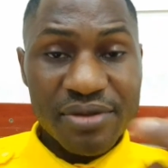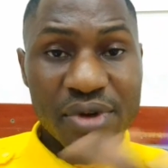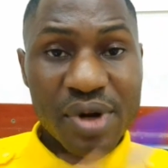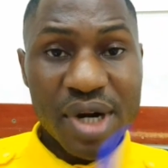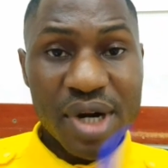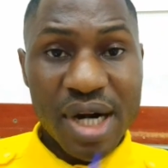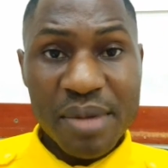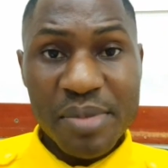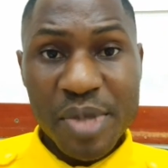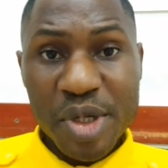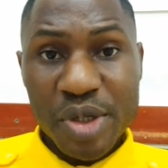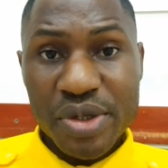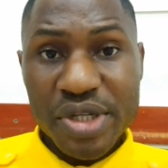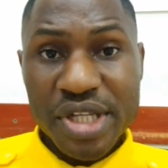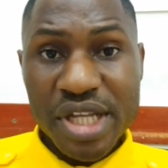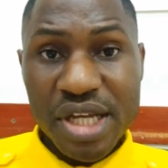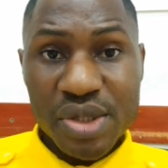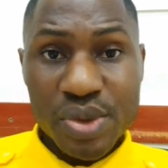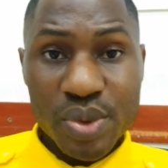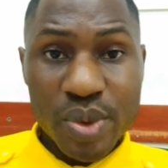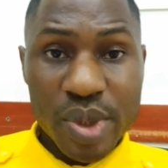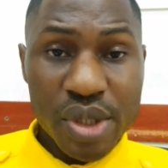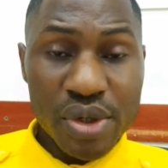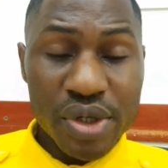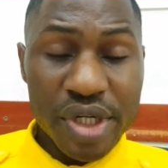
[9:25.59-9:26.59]
For
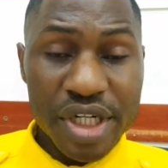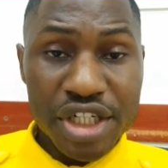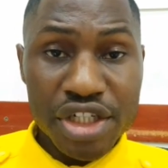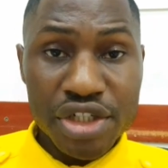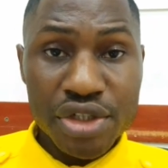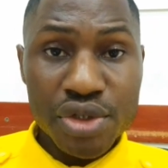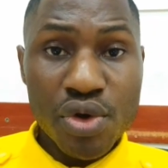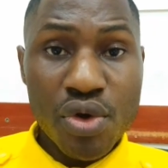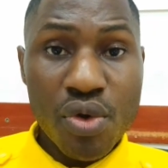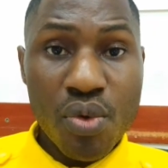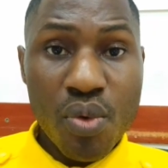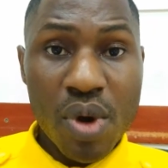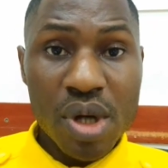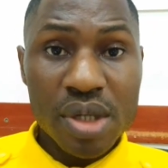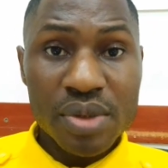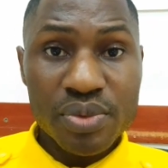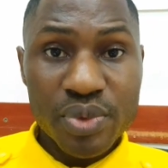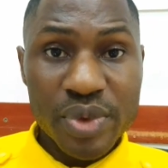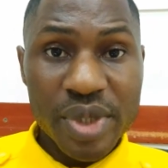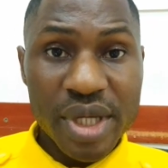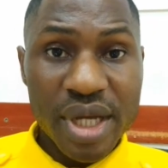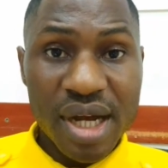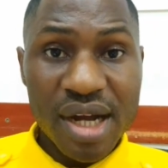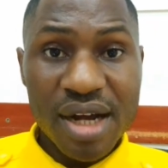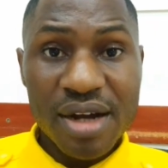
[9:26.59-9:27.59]
Cameroonians, we already know
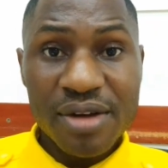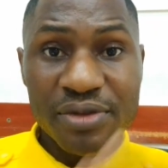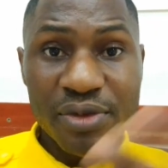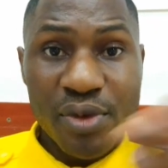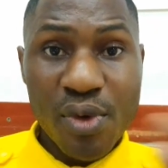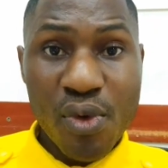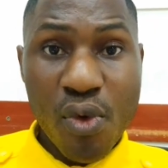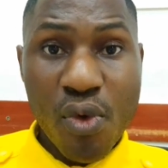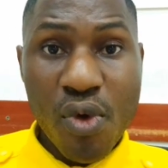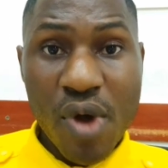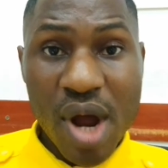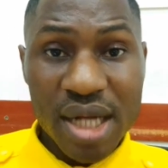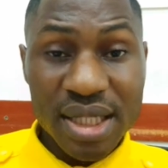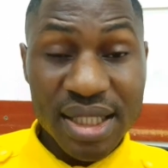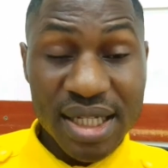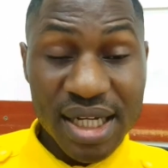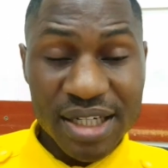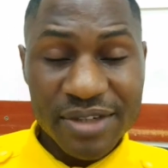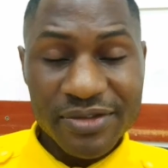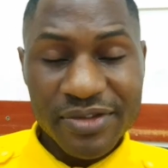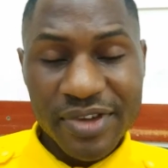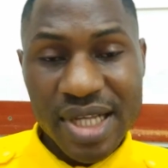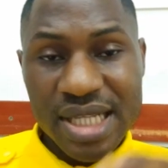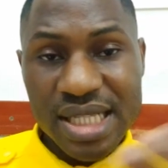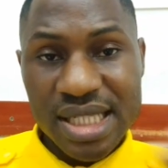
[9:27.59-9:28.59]
what we have, or an
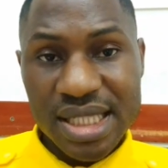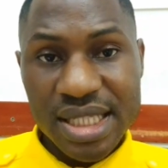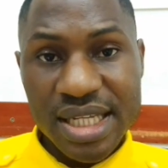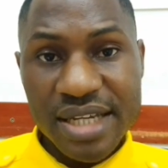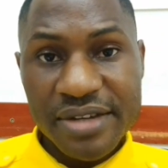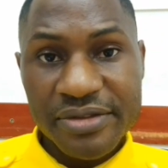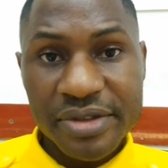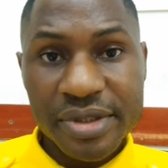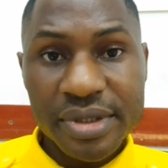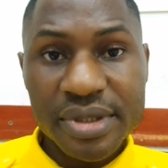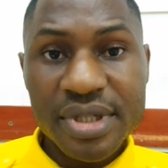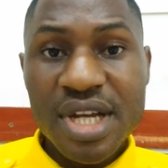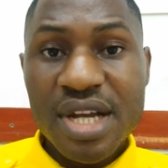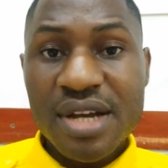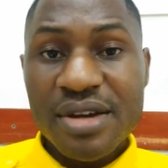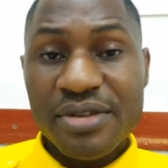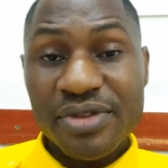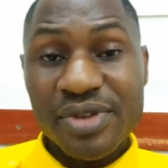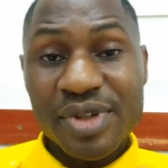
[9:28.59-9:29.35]
advanced level.